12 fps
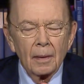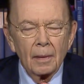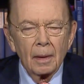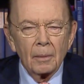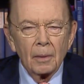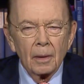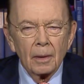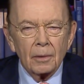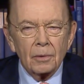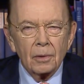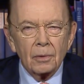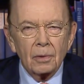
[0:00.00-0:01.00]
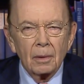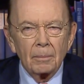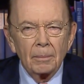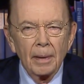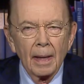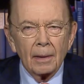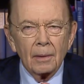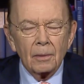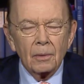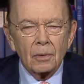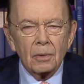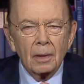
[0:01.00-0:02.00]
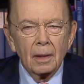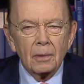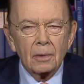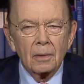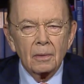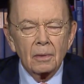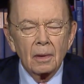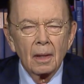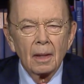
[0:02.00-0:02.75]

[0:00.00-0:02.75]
there were also some panel discussions,